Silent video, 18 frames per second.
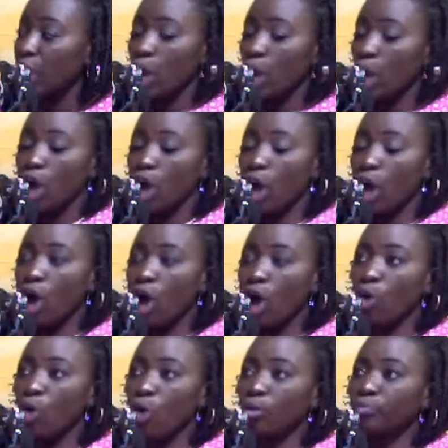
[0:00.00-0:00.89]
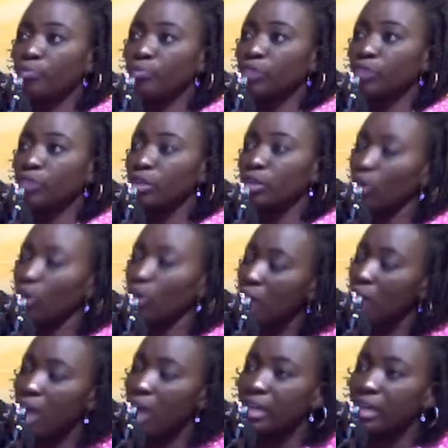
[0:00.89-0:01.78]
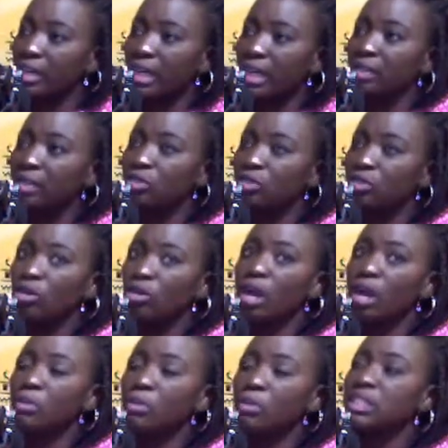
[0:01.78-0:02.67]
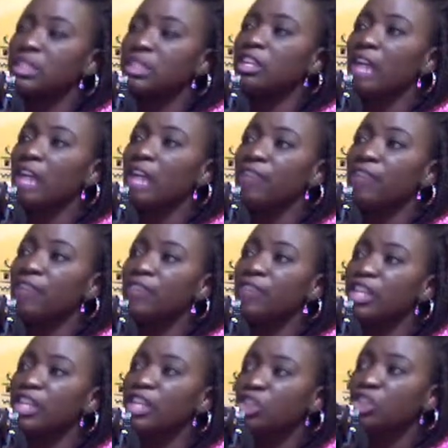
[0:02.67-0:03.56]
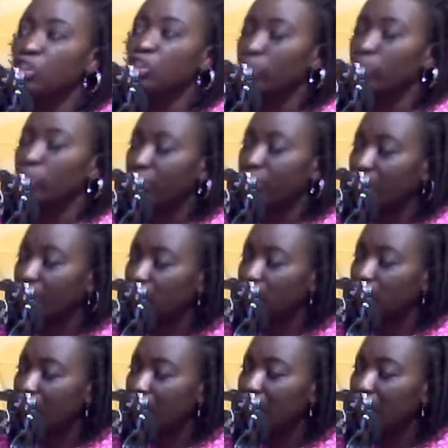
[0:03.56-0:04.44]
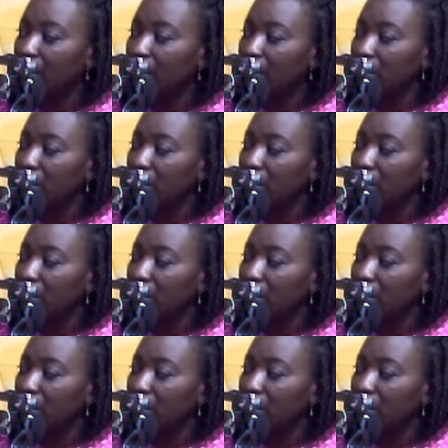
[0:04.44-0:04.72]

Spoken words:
How no longer we see a village raising a child.